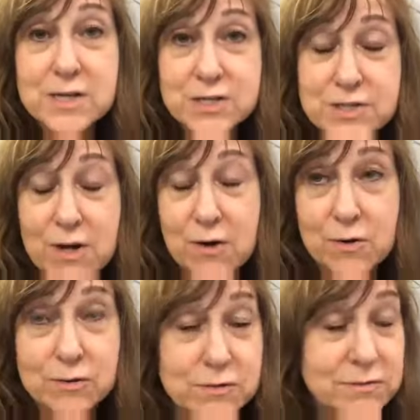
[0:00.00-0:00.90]

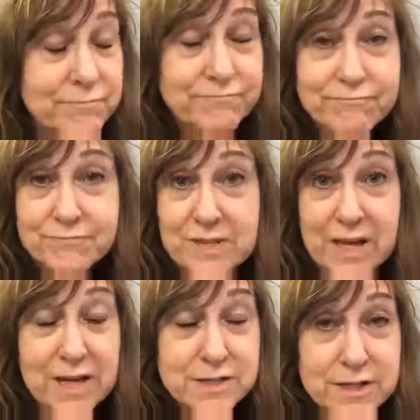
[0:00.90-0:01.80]
So
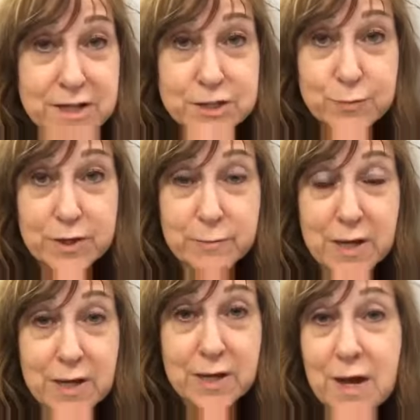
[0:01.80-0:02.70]
get in touch with
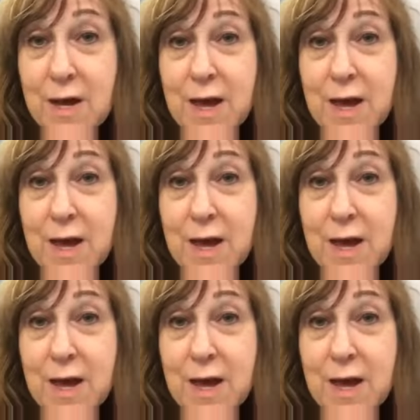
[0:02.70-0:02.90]
me.